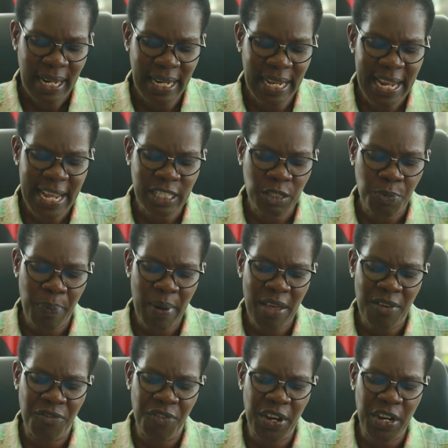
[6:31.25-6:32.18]
Leaders
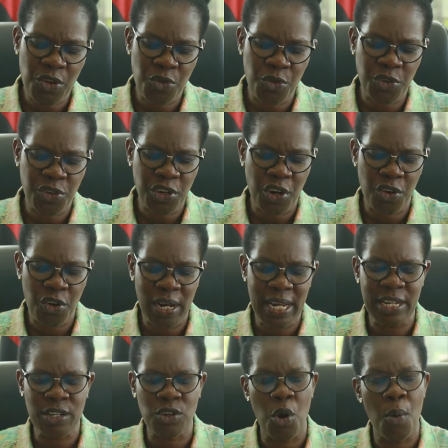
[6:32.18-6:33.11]
play a very crucial
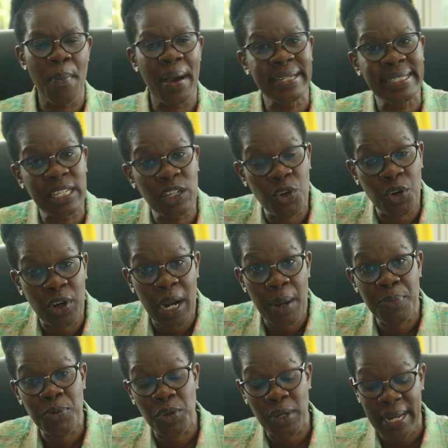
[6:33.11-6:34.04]
role in combating
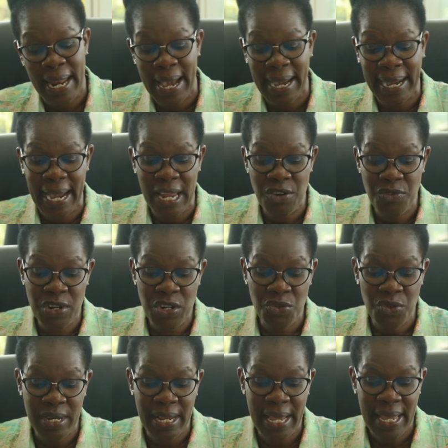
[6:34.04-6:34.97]
corruption in our country
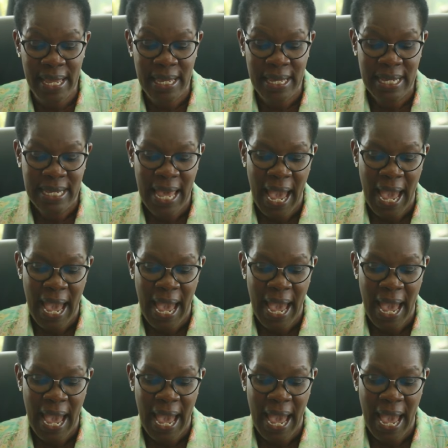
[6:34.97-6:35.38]
today,